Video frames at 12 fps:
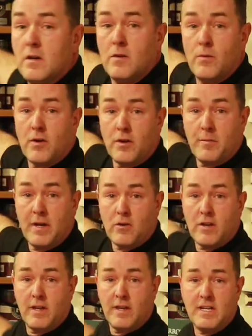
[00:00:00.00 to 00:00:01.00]
We're going to be
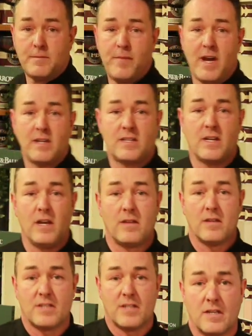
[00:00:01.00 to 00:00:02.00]
looking at these paints here
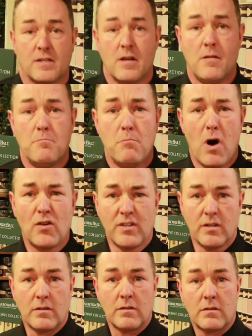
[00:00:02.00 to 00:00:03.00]
that says
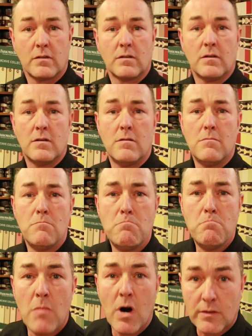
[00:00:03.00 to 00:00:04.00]
modern
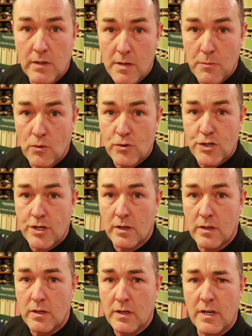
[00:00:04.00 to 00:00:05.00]
modern emulsion.
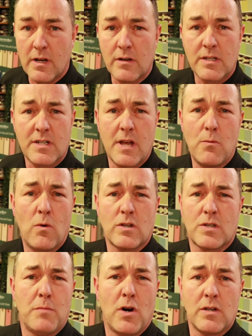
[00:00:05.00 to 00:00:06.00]
And you're going to say,
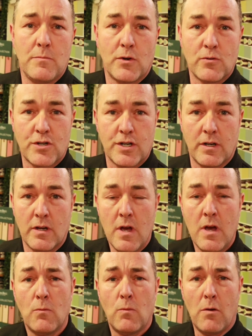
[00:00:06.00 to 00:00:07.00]
what's modern emulsion?
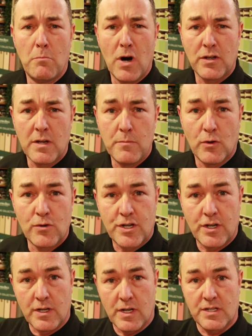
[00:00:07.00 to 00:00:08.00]
Well, modern
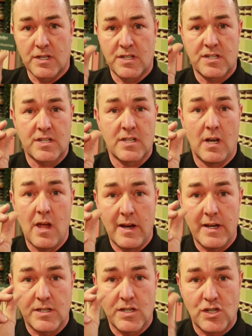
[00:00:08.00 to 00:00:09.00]
emulsion has a
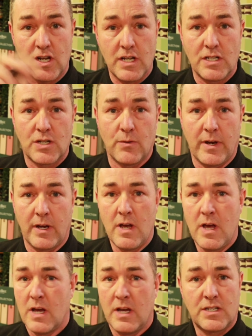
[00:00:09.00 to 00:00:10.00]
slight sheen to it.
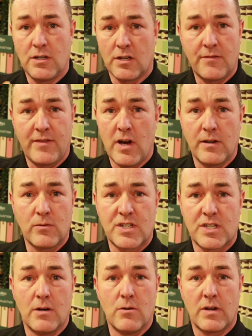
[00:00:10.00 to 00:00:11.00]
It's not a vinyl
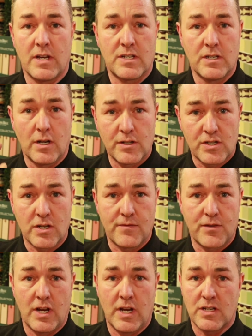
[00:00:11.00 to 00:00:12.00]
silk, it's not a soft
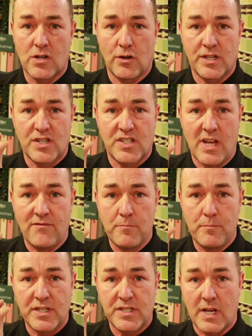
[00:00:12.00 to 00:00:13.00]
sheen, it's got a
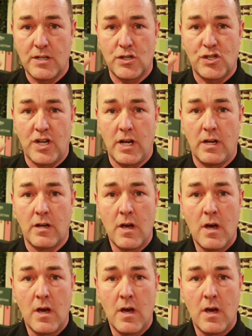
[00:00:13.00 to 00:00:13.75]
7% sheen